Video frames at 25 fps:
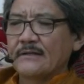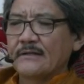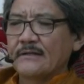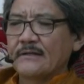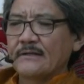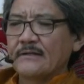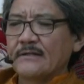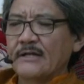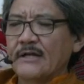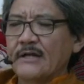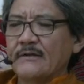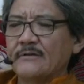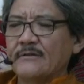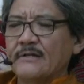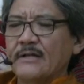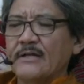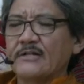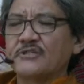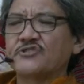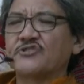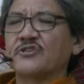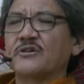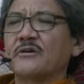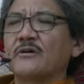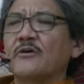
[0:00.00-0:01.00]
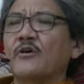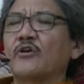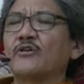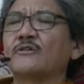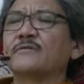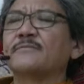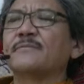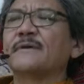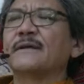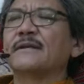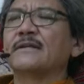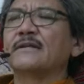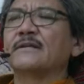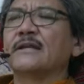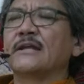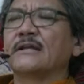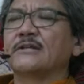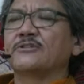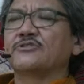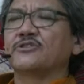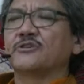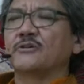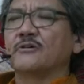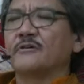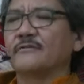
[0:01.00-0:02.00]
their nature, ultimate
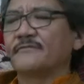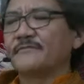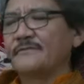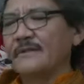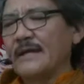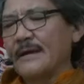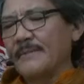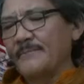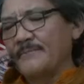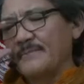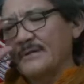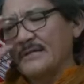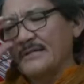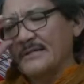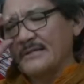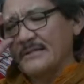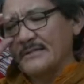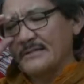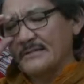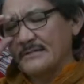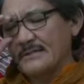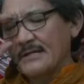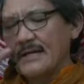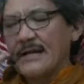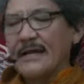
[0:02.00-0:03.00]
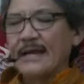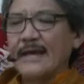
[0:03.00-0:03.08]
nature of them is